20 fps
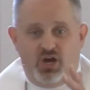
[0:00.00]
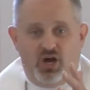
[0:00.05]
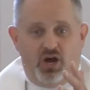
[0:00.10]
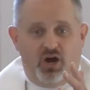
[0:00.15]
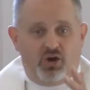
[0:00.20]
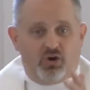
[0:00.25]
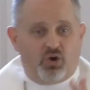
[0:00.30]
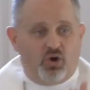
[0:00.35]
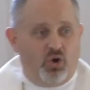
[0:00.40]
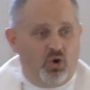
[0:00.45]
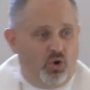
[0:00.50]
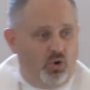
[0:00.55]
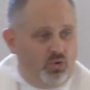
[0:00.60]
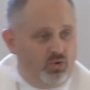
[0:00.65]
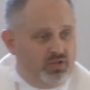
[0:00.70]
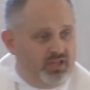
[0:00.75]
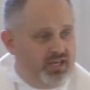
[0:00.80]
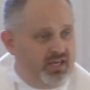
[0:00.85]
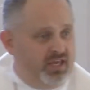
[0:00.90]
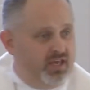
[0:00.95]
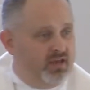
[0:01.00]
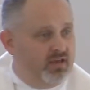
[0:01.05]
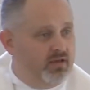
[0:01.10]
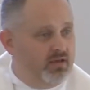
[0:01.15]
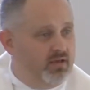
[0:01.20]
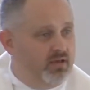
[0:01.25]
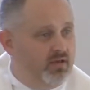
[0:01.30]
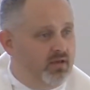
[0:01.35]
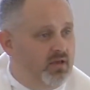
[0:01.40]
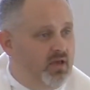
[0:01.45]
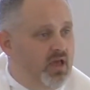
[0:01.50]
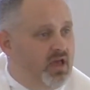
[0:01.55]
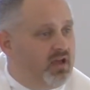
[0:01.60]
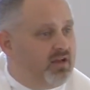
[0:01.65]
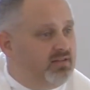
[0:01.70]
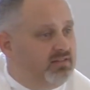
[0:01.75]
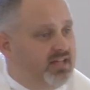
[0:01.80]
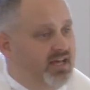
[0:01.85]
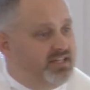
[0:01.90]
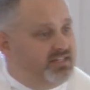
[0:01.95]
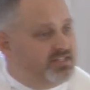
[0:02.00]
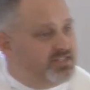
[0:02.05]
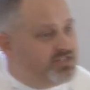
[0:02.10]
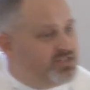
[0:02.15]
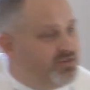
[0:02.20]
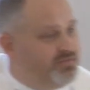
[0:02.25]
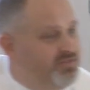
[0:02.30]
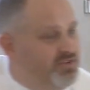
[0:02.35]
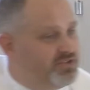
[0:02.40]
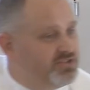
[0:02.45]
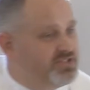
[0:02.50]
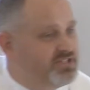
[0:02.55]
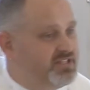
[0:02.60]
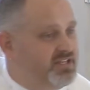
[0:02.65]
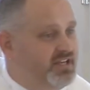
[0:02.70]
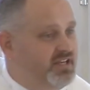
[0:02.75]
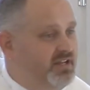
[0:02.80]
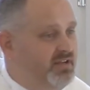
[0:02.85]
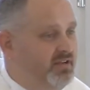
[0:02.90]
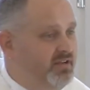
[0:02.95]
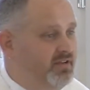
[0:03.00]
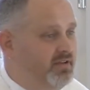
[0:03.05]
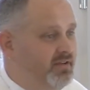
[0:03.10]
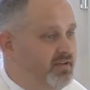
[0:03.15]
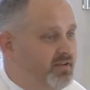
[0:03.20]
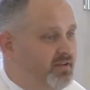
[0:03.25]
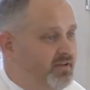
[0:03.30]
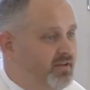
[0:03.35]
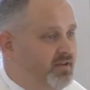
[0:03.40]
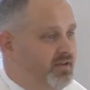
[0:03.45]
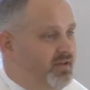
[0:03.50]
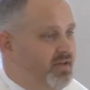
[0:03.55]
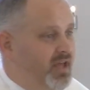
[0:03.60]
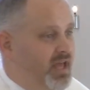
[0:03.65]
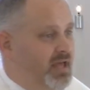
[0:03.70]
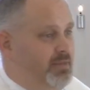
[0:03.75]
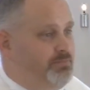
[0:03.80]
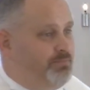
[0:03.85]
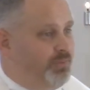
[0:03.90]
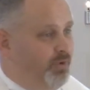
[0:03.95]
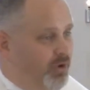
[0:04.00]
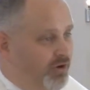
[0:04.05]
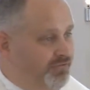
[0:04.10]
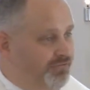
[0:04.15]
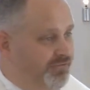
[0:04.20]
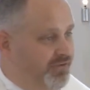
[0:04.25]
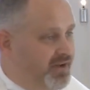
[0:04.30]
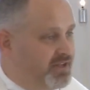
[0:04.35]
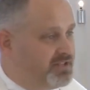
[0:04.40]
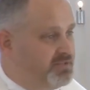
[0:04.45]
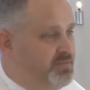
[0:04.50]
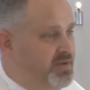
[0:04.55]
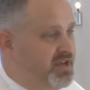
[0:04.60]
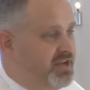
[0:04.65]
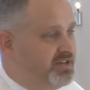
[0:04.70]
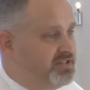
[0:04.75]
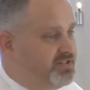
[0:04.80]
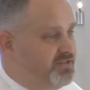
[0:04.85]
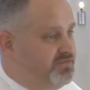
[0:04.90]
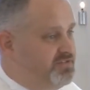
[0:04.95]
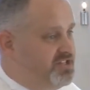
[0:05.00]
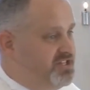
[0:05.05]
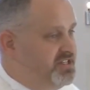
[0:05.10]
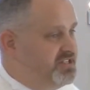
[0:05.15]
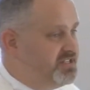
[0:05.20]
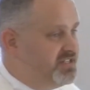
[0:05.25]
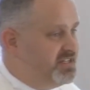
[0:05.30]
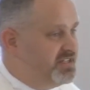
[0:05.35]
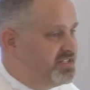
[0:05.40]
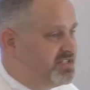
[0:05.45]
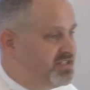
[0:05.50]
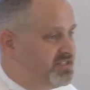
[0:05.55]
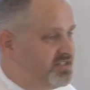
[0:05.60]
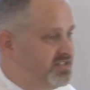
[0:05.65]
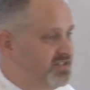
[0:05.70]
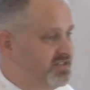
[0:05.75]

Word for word: are holy, cleansed of your sin, and perfect because of Jesus.